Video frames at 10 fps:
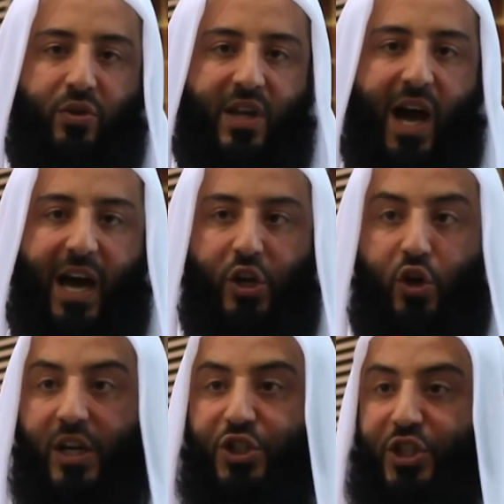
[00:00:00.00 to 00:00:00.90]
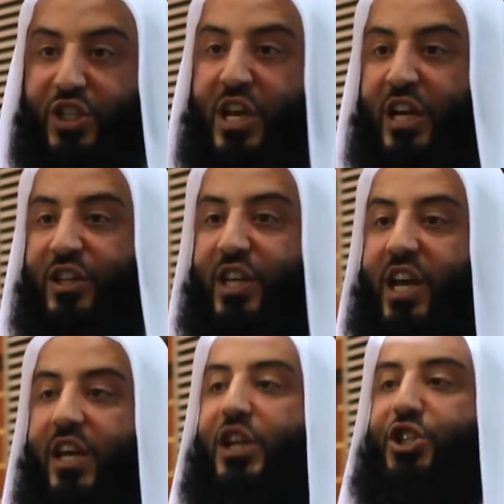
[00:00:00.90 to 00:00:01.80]
to the unconscious,
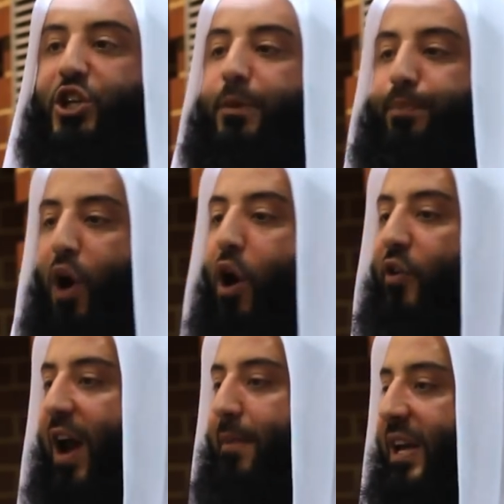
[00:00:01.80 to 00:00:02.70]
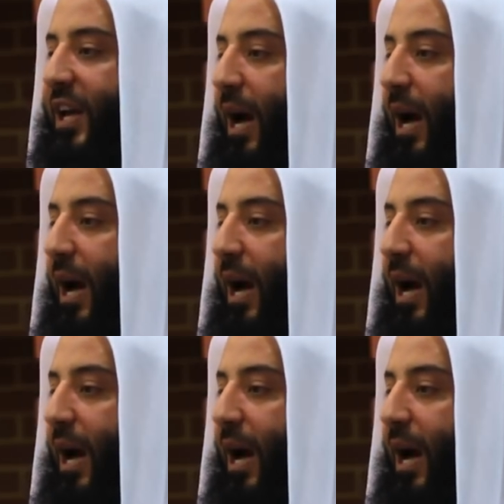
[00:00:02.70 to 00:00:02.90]
the initial programming